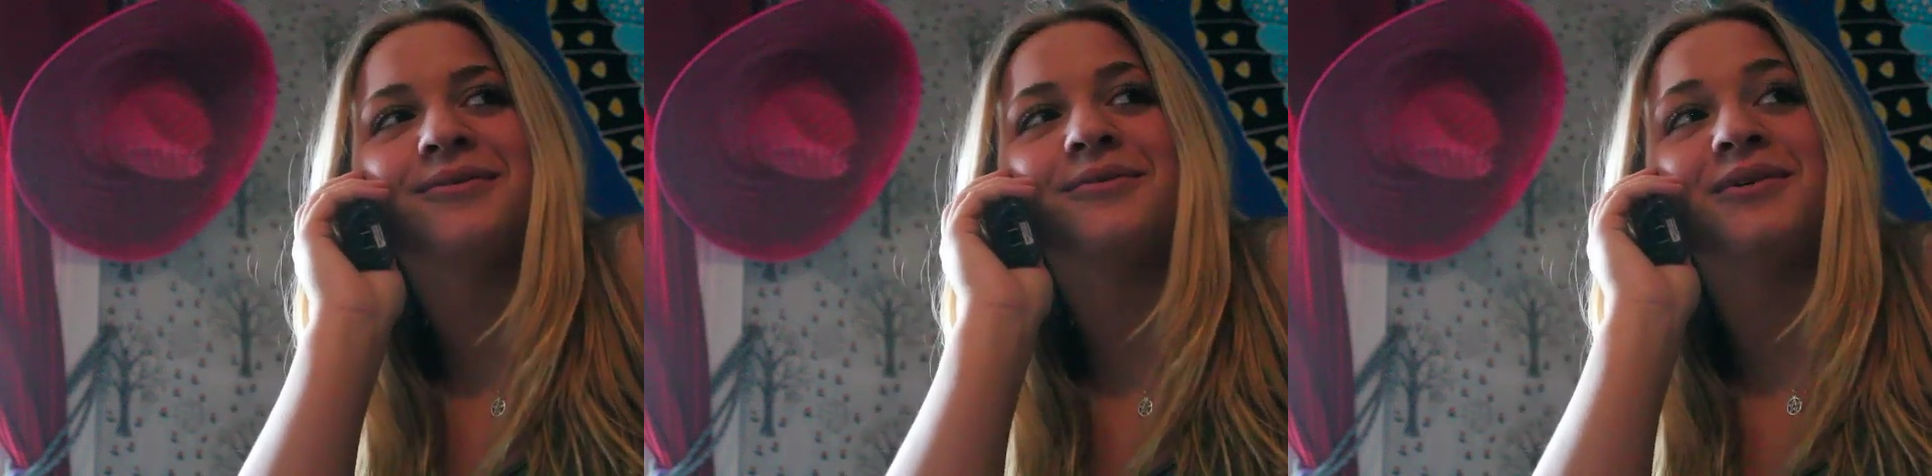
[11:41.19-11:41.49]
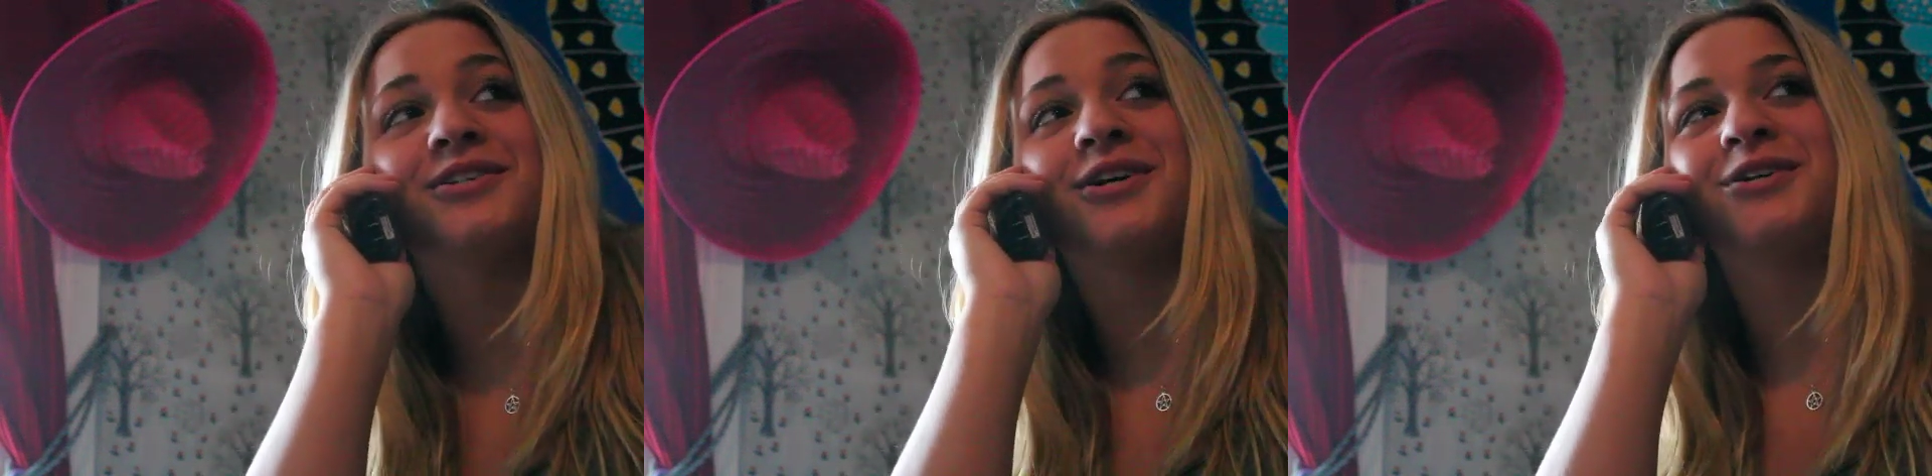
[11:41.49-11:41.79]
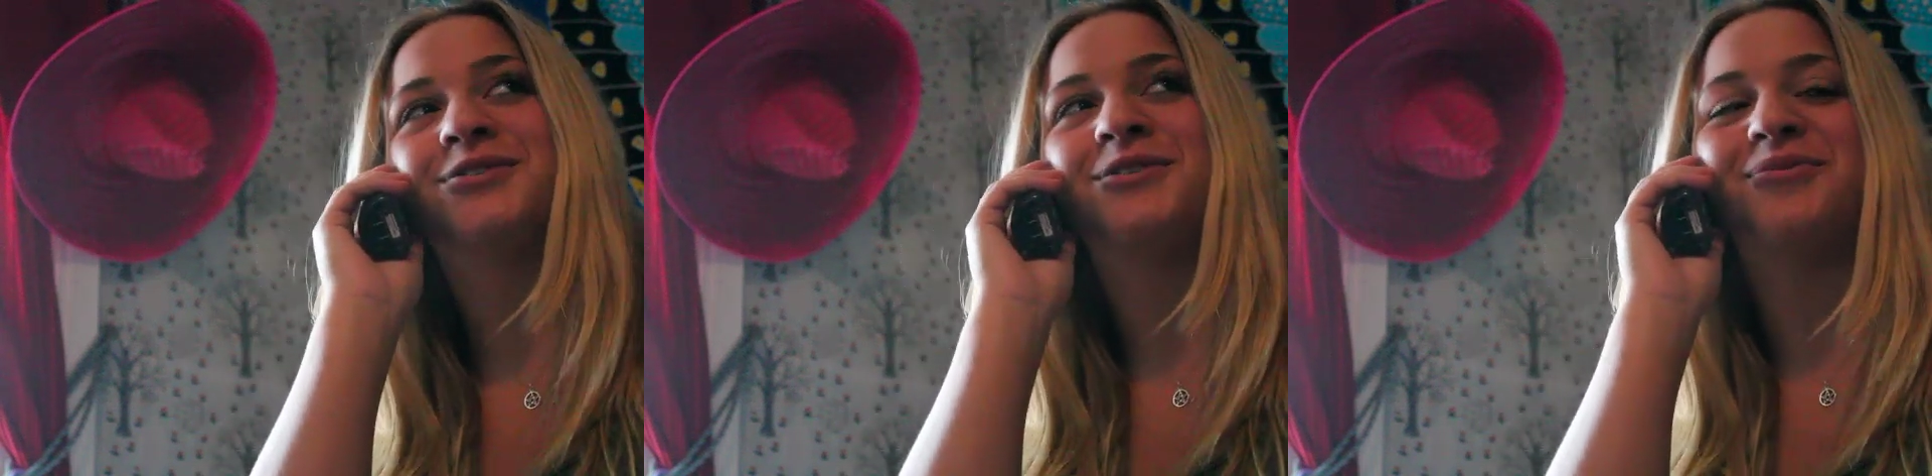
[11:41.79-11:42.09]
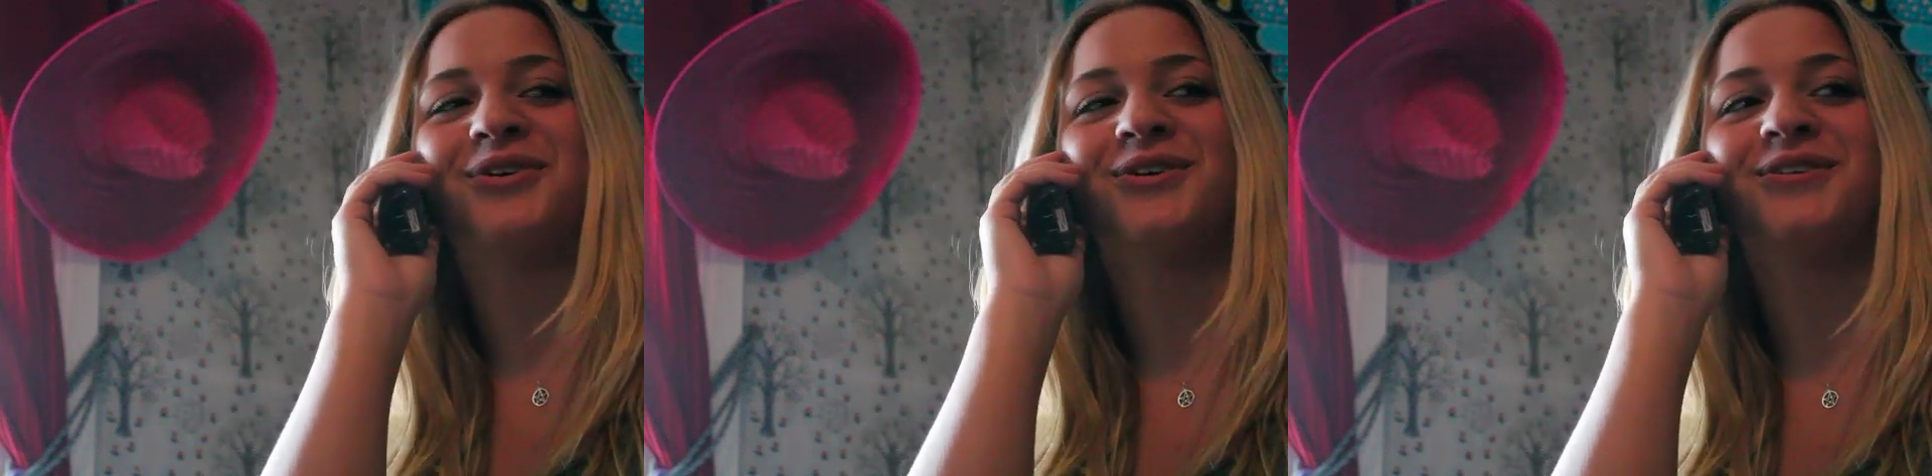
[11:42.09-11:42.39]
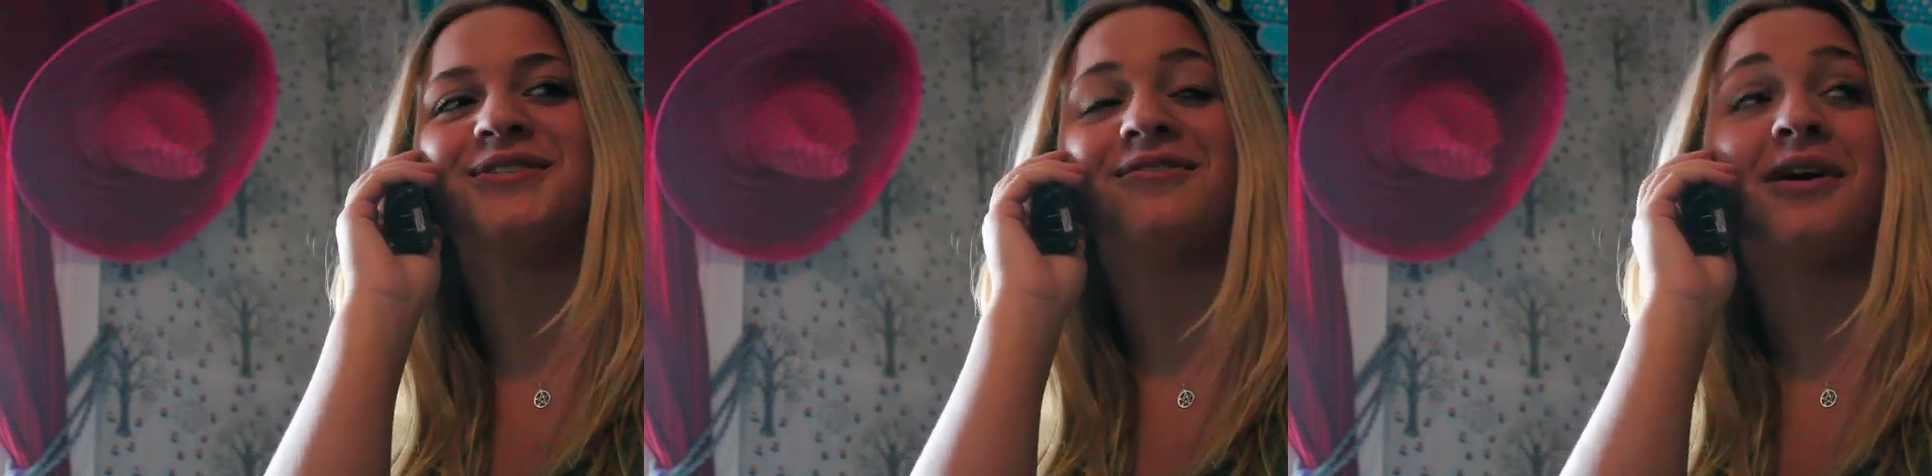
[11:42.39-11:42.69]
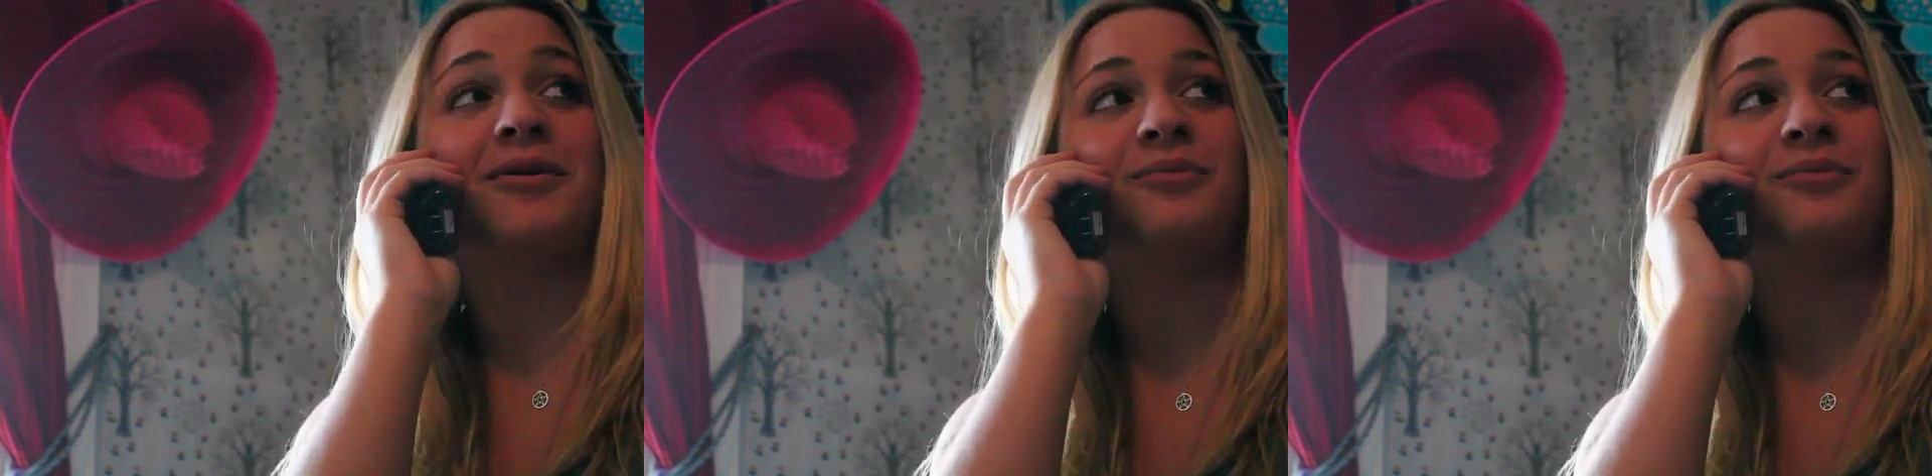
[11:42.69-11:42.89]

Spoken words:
would be charged with the murders of Emma